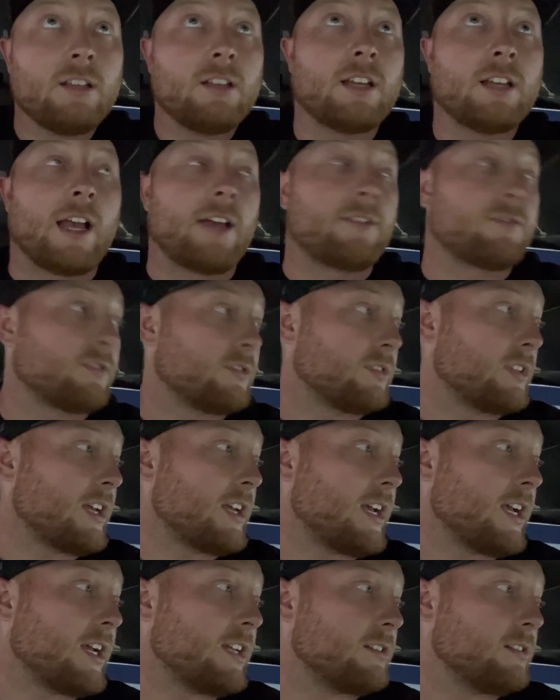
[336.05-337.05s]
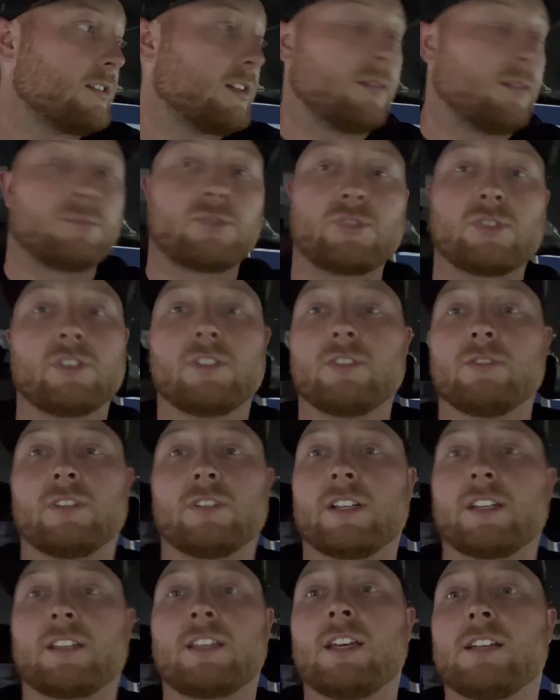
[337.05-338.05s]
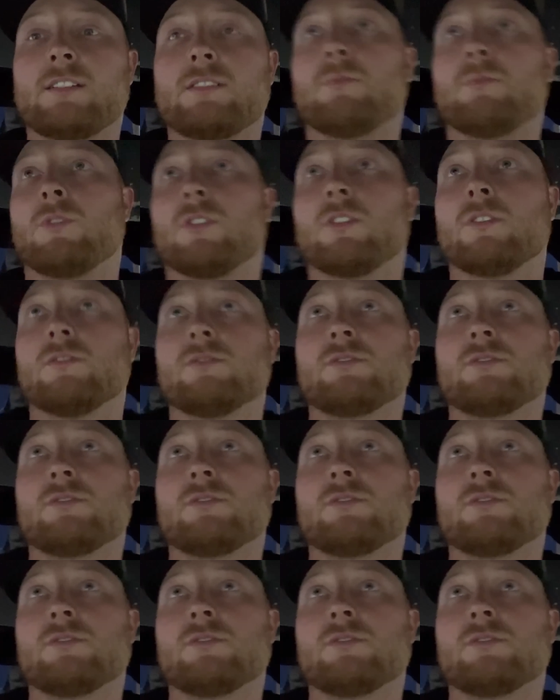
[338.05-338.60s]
after that, I'm sure it'll get kicked tomorrow,